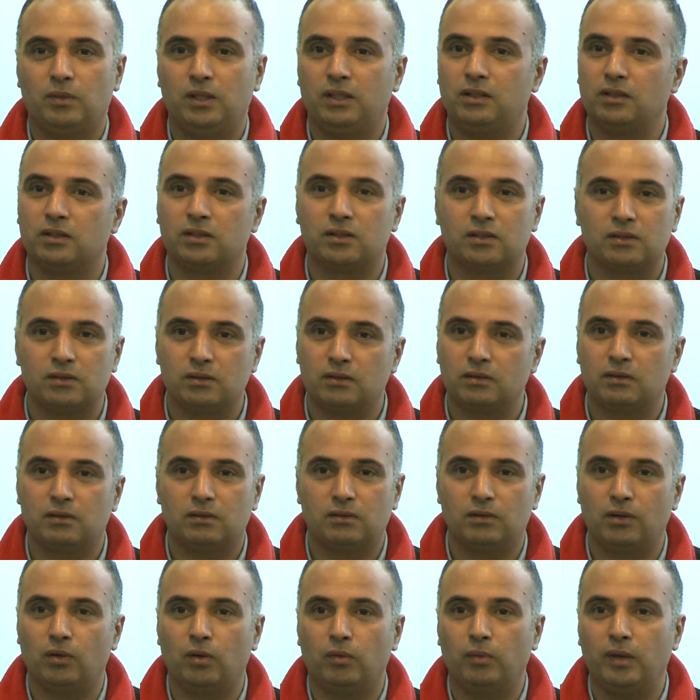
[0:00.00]
We just,
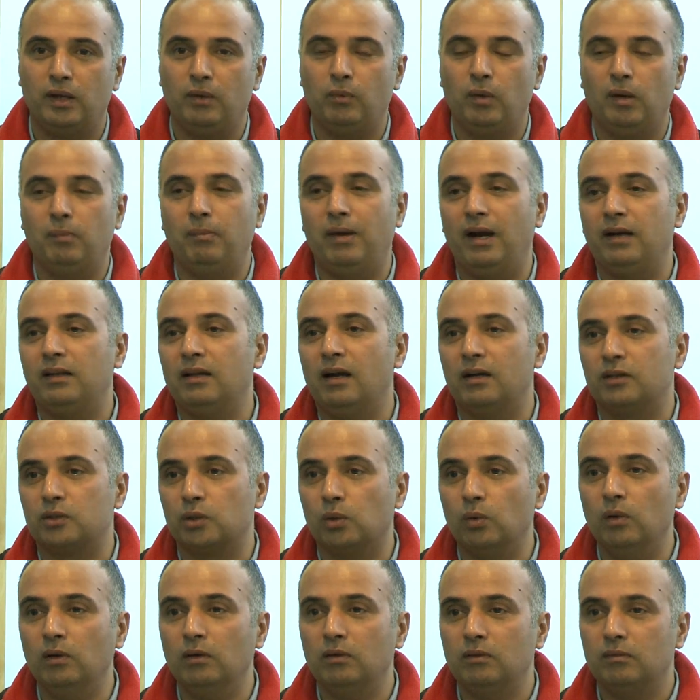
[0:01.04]
you know, we, we made that
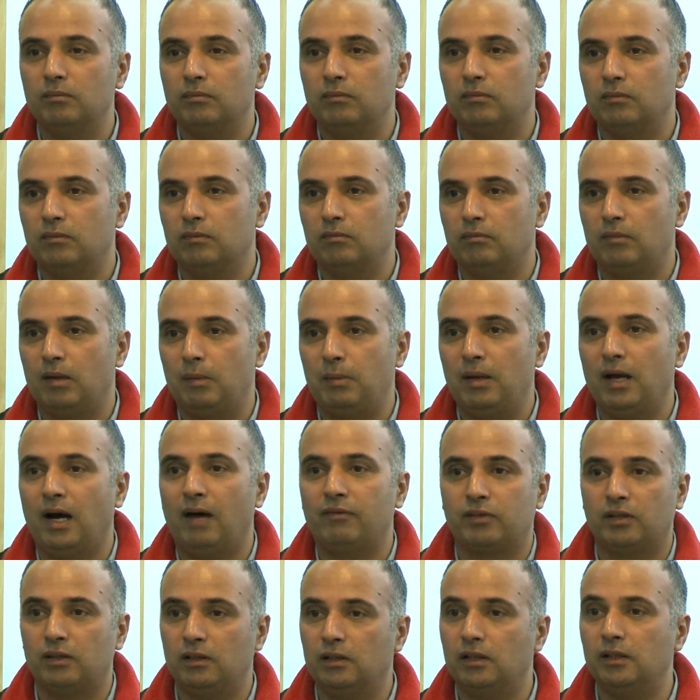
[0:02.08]
rule maybe
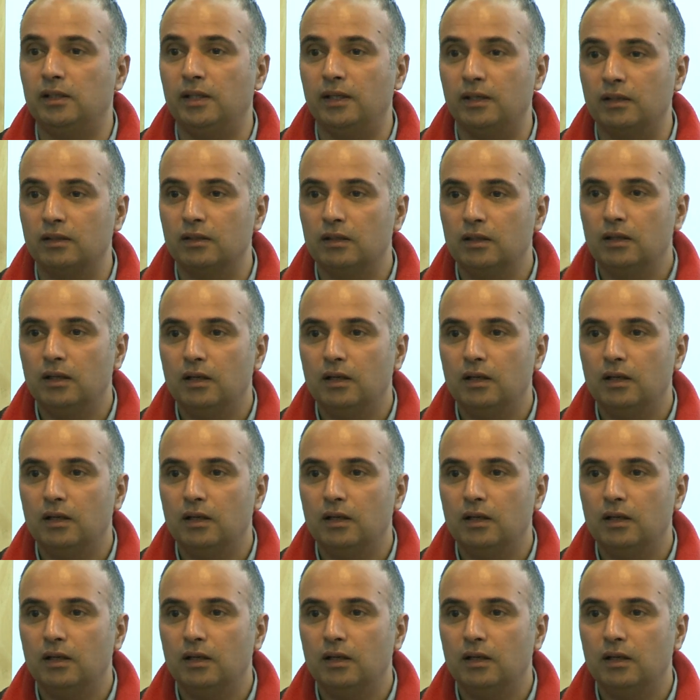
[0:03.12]
after learning.